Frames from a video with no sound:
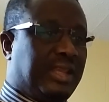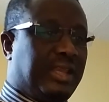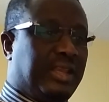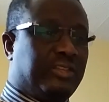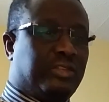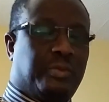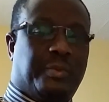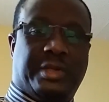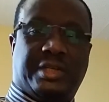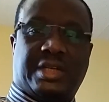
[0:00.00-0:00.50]

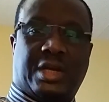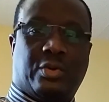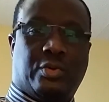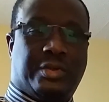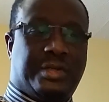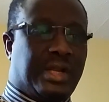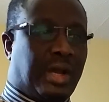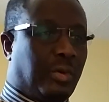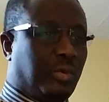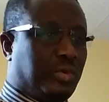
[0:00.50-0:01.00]
is
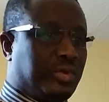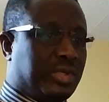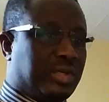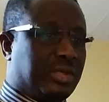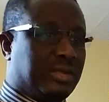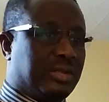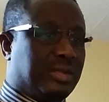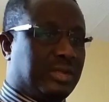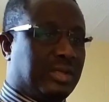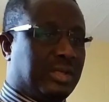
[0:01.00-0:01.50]
without doubt
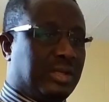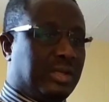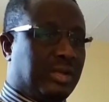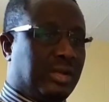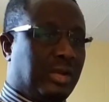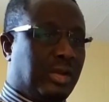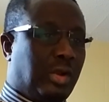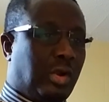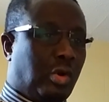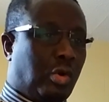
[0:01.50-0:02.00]

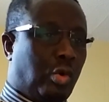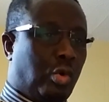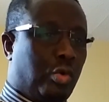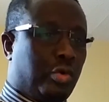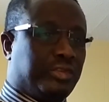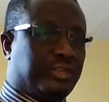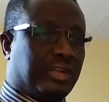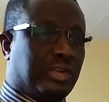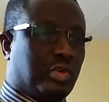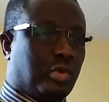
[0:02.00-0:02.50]

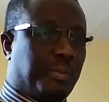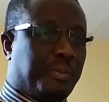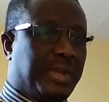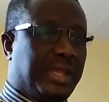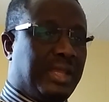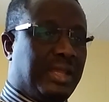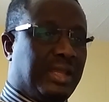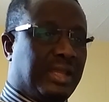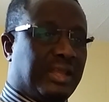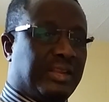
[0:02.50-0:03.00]
closer to
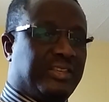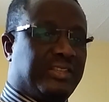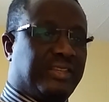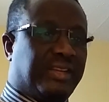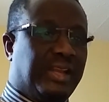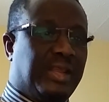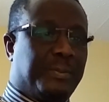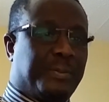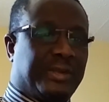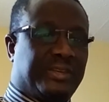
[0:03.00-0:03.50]
being a
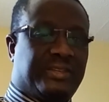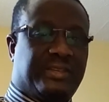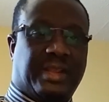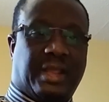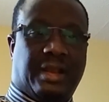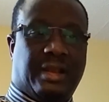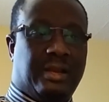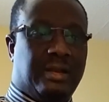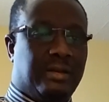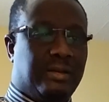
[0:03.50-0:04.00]
sleeper
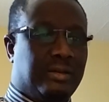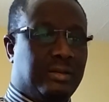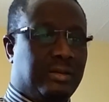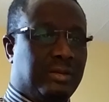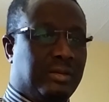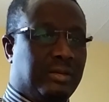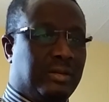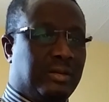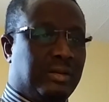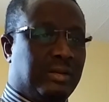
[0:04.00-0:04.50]
cell,
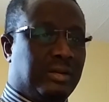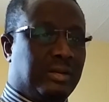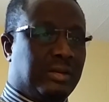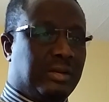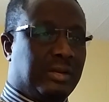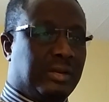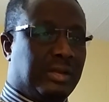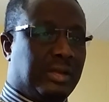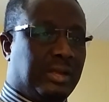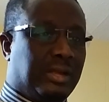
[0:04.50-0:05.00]

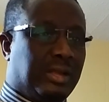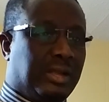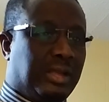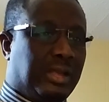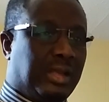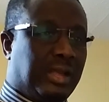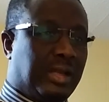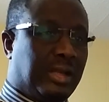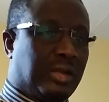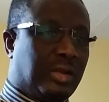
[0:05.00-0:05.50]

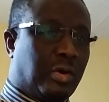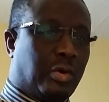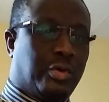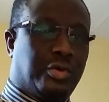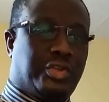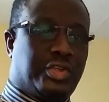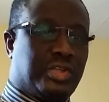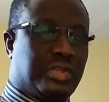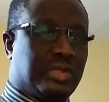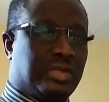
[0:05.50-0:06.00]
in
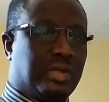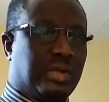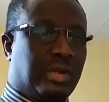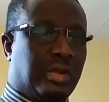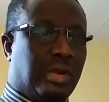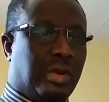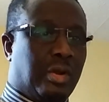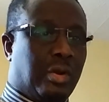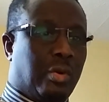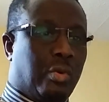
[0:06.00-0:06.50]
quotes,
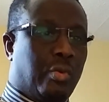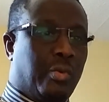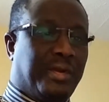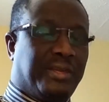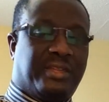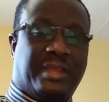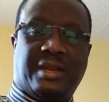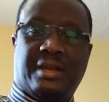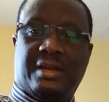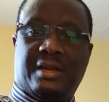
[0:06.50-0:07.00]

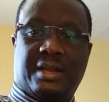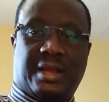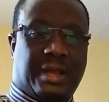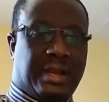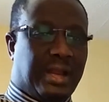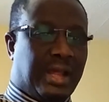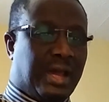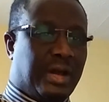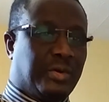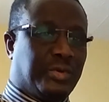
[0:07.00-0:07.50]
within
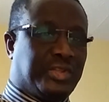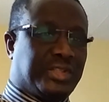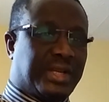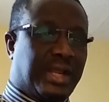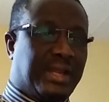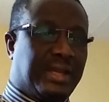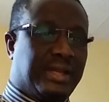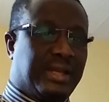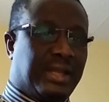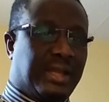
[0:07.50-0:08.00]
and
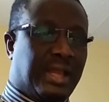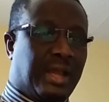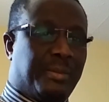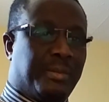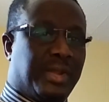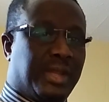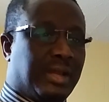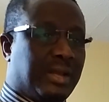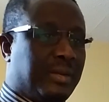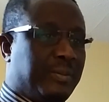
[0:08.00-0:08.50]
outside the
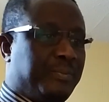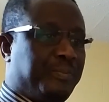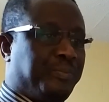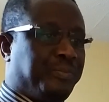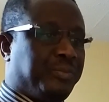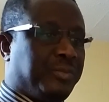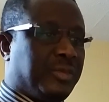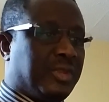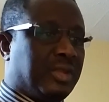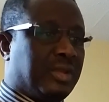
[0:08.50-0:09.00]
Gambia
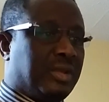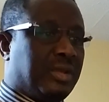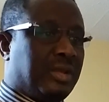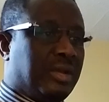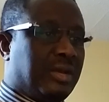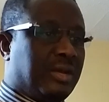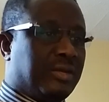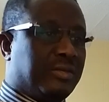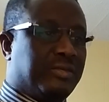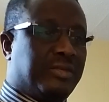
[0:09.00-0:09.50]

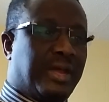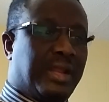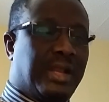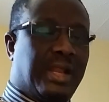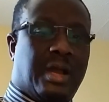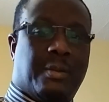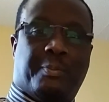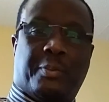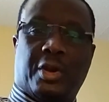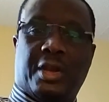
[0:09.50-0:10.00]

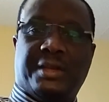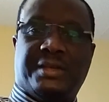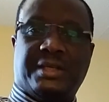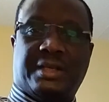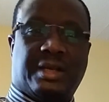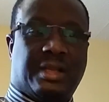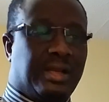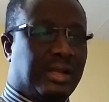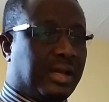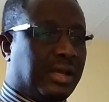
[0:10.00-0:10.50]
than a
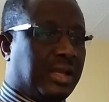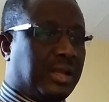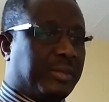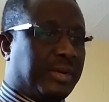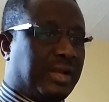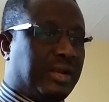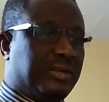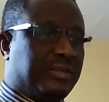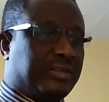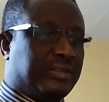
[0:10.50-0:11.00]
political
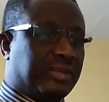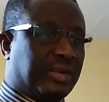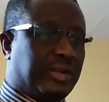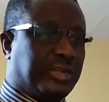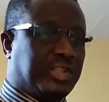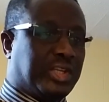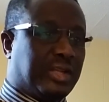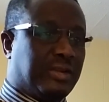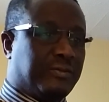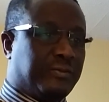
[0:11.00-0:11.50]
animal
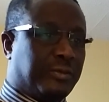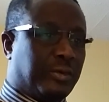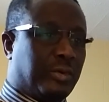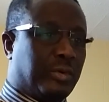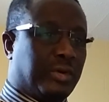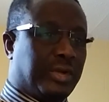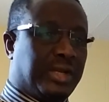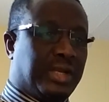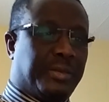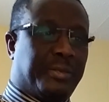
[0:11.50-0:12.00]
searching
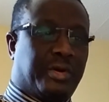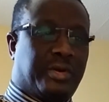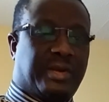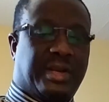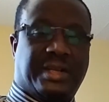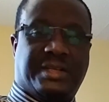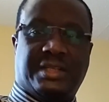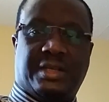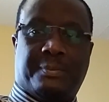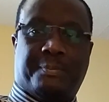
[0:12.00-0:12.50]
for
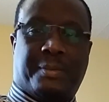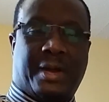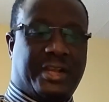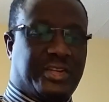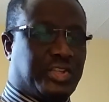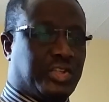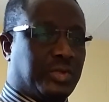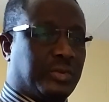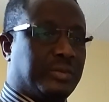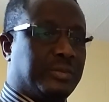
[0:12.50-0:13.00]
democratic
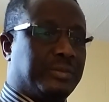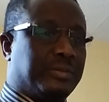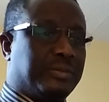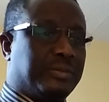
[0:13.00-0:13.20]
pasture.